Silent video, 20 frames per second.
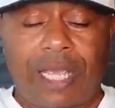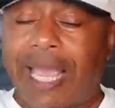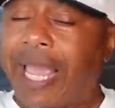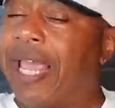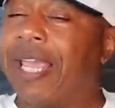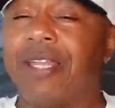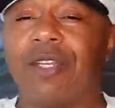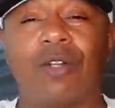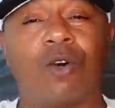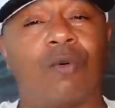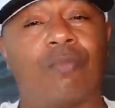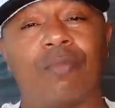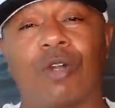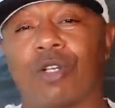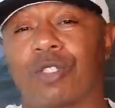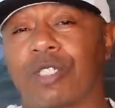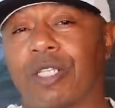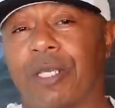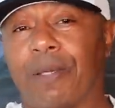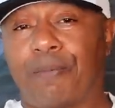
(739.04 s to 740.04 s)
Ain't no
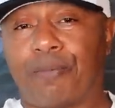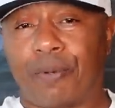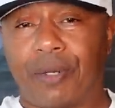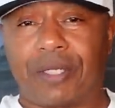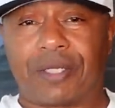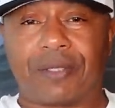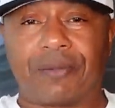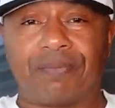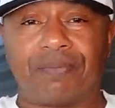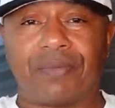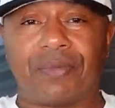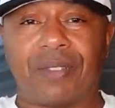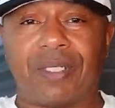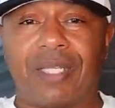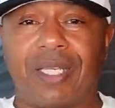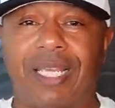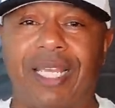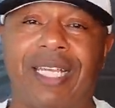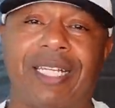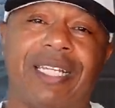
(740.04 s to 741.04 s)
mercy in prison.
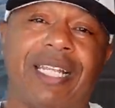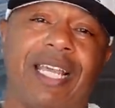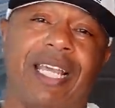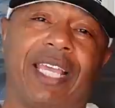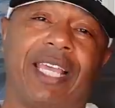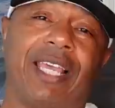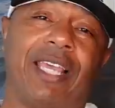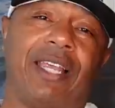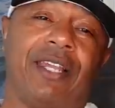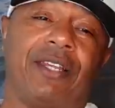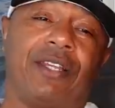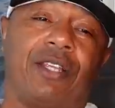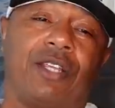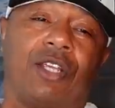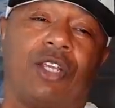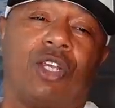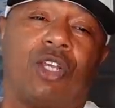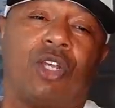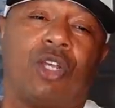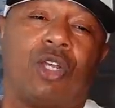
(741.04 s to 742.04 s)
And
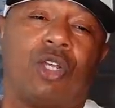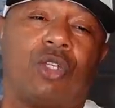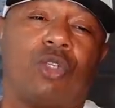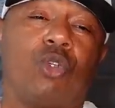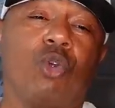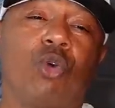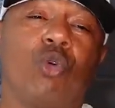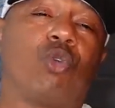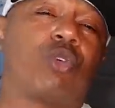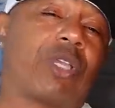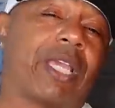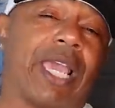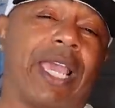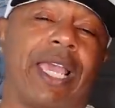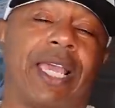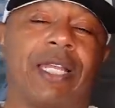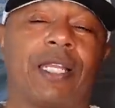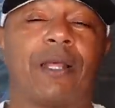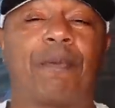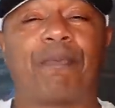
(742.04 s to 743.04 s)
then you
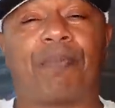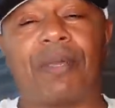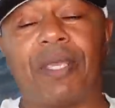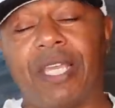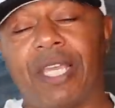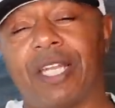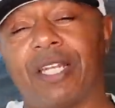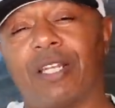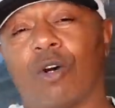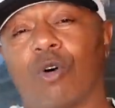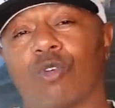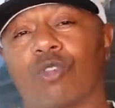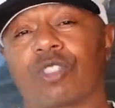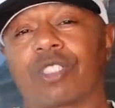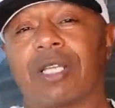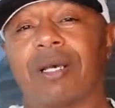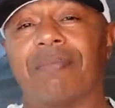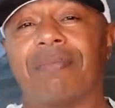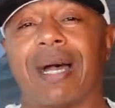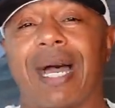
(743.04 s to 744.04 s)
can't depend on
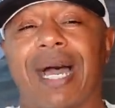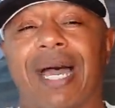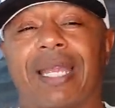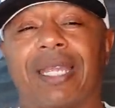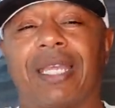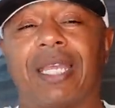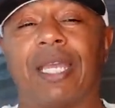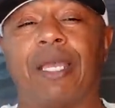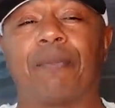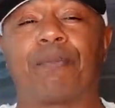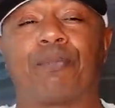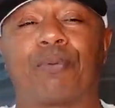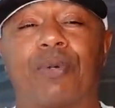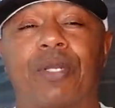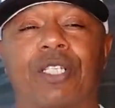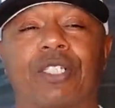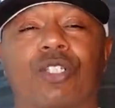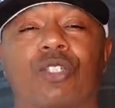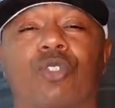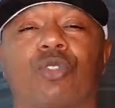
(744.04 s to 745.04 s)
somebody in
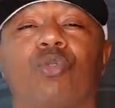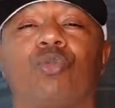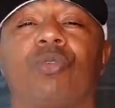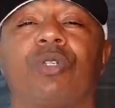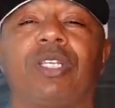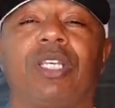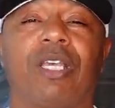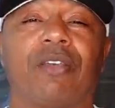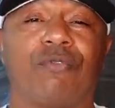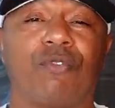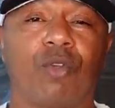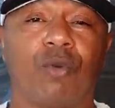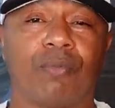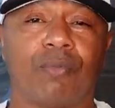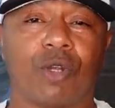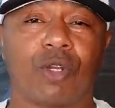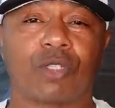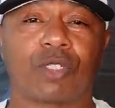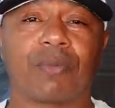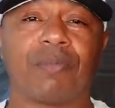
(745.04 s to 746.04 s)
prison to give you
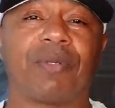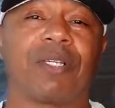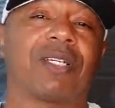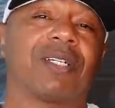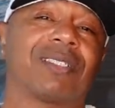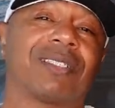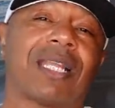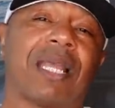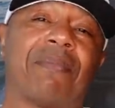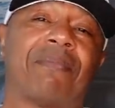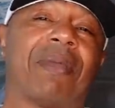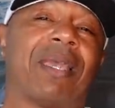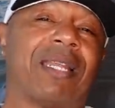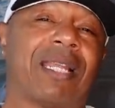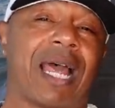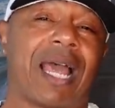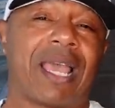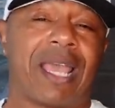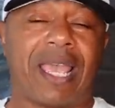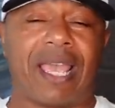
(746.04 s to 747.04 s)
mercy because they may
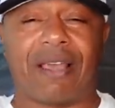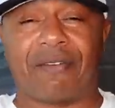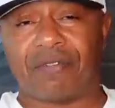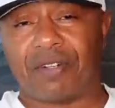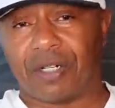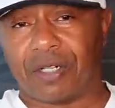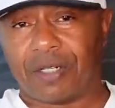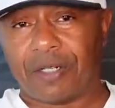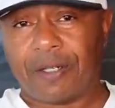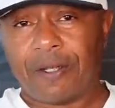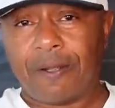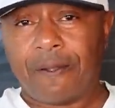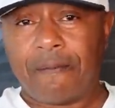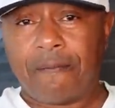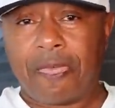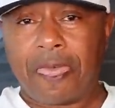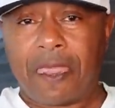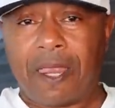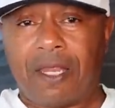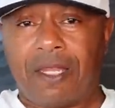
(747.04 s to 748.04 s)
not have none.
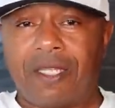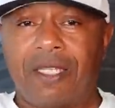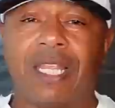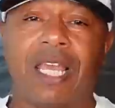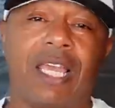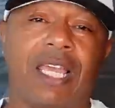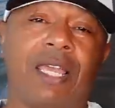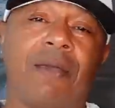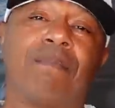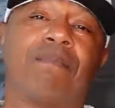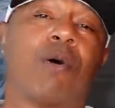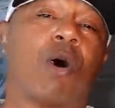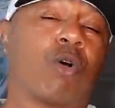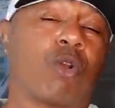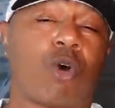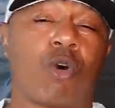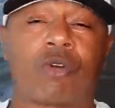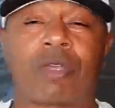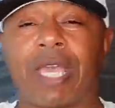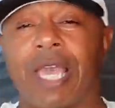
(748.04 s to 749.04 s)
Now in
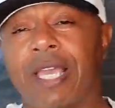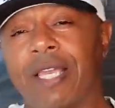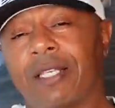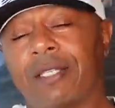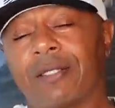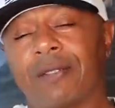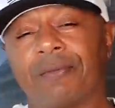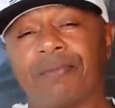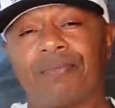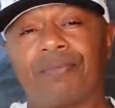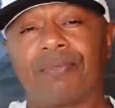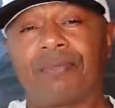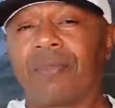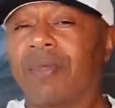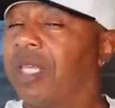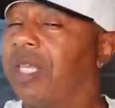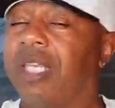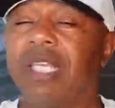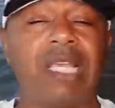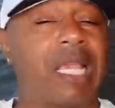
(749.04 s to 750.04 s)
Bolo case,
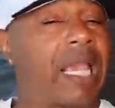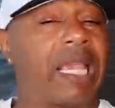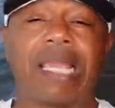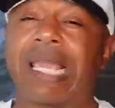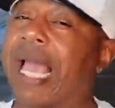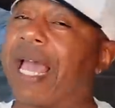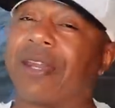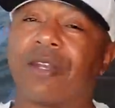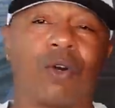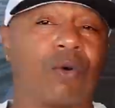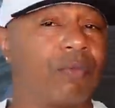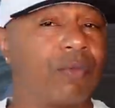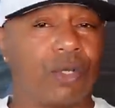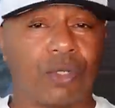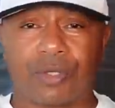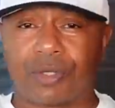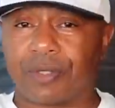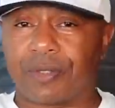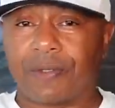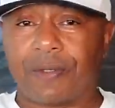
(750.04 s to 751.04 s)
he ain't got no
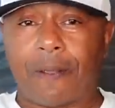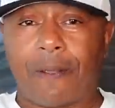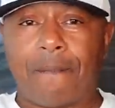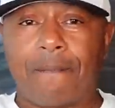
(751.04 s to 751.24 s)
mercy.